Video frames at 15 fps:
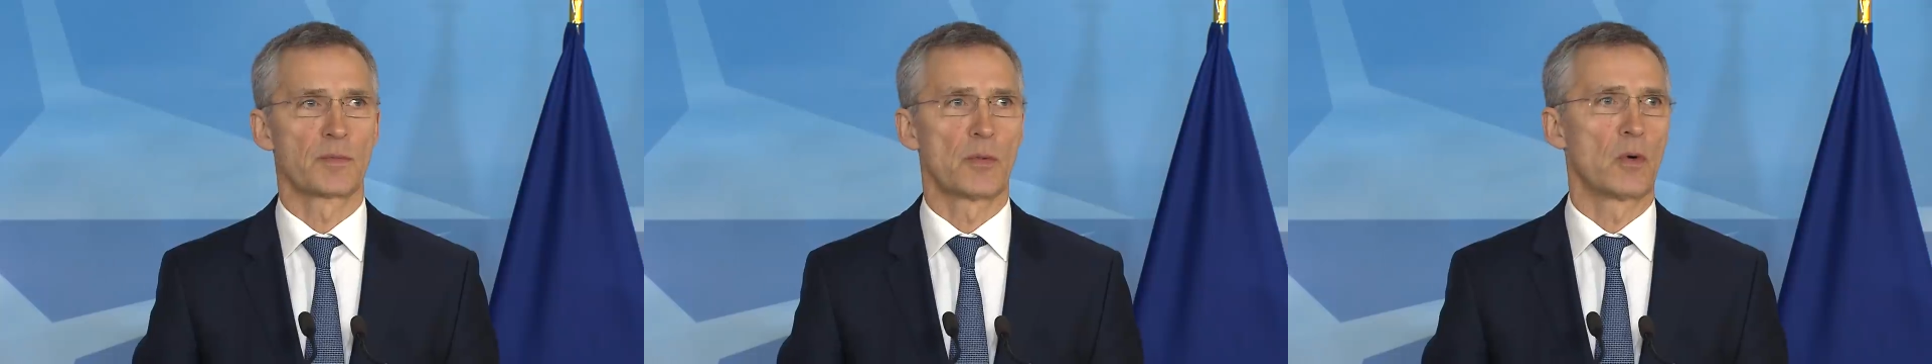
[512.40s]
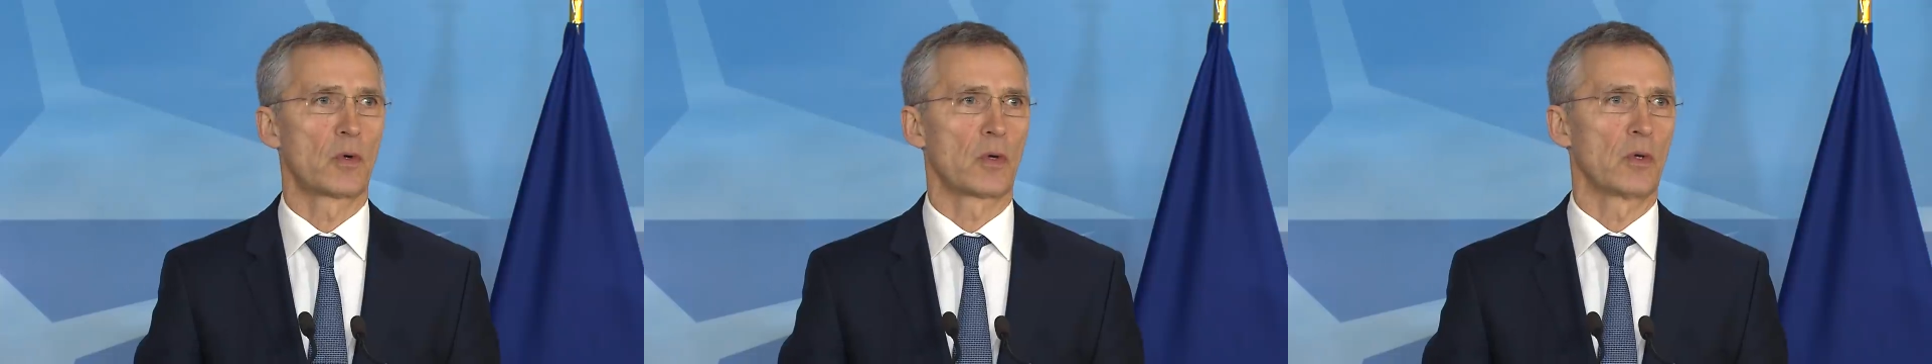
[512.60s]

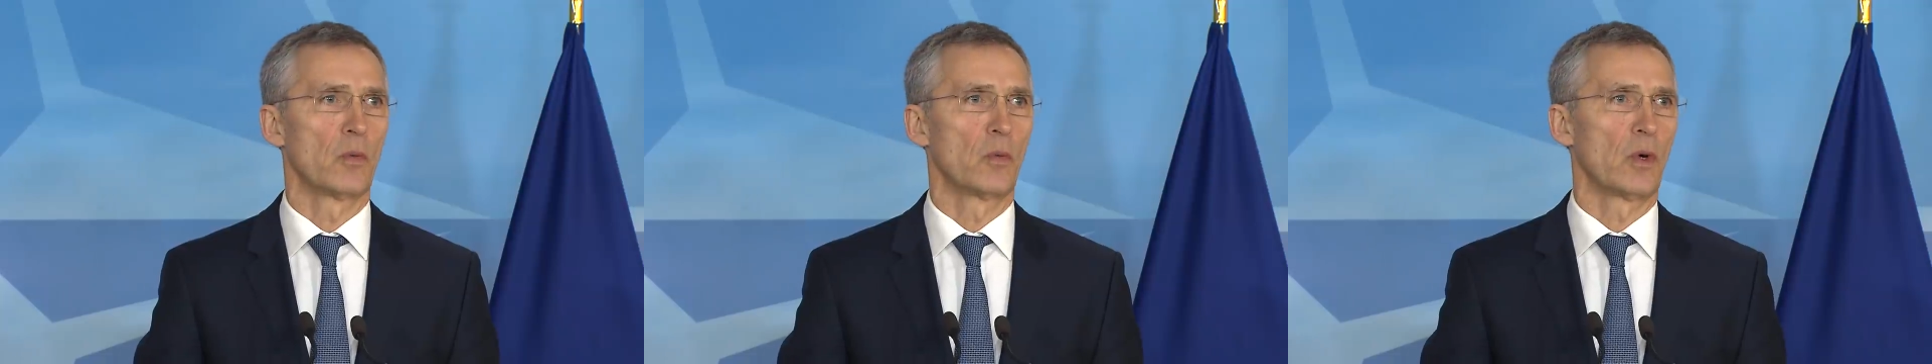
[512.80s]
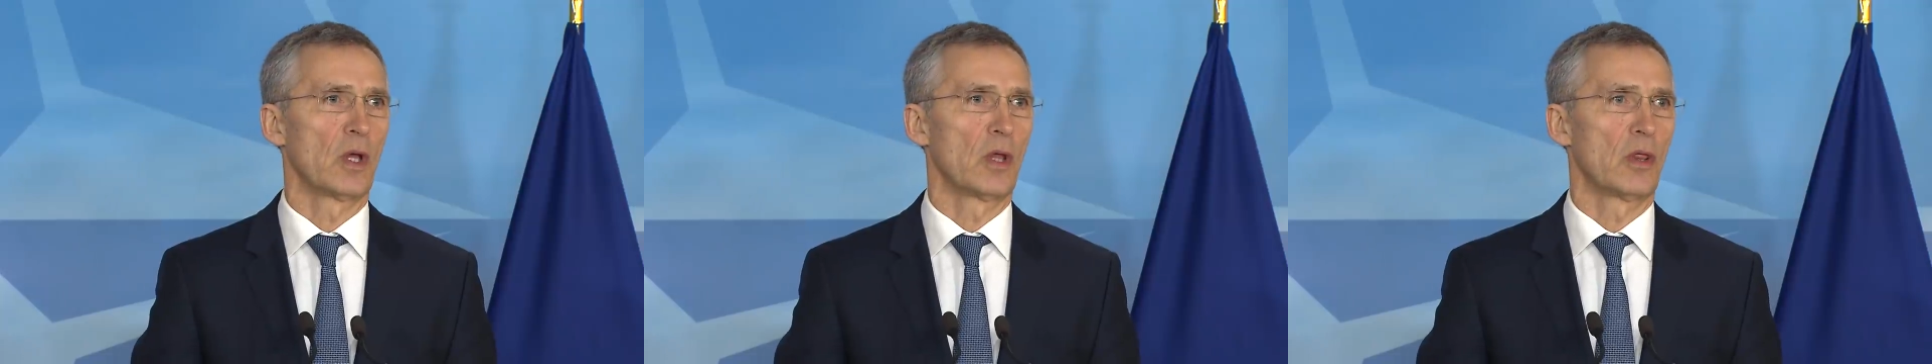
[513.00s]

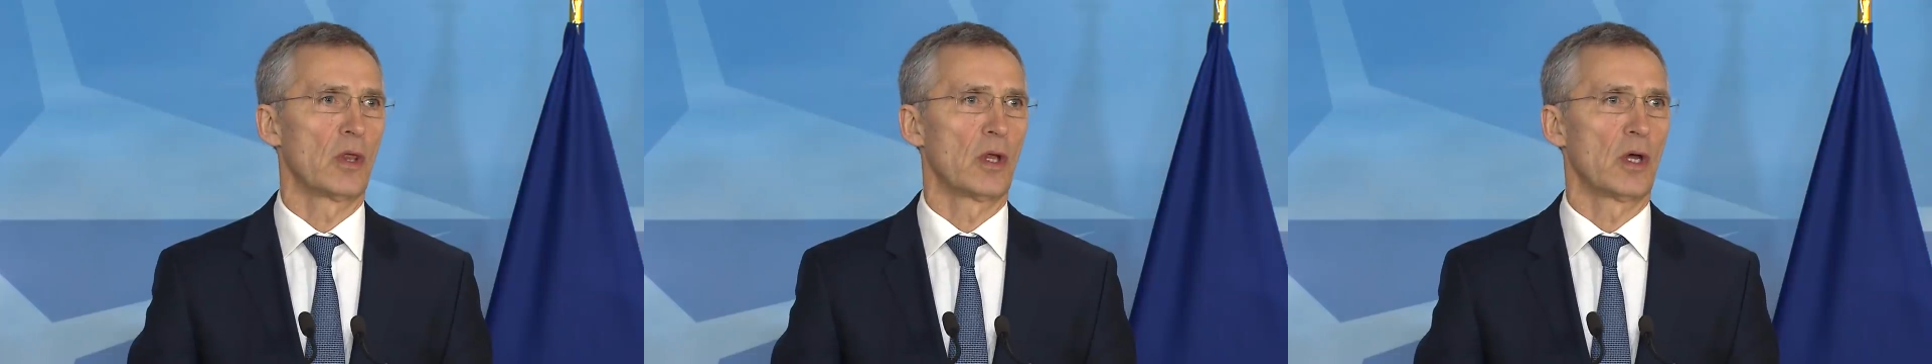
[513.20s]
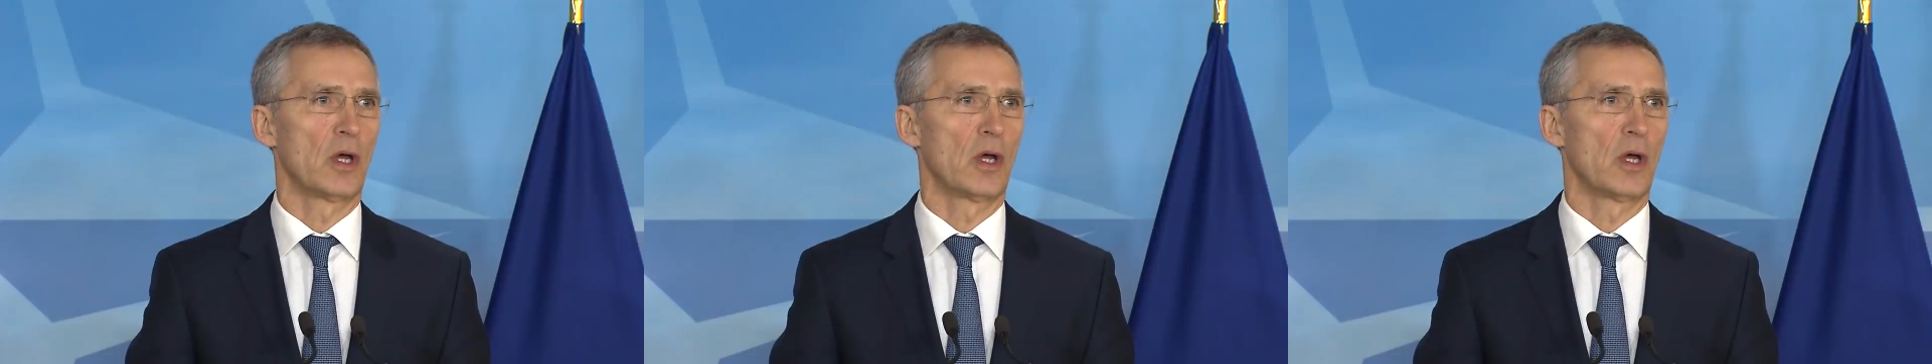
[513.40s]
spoken with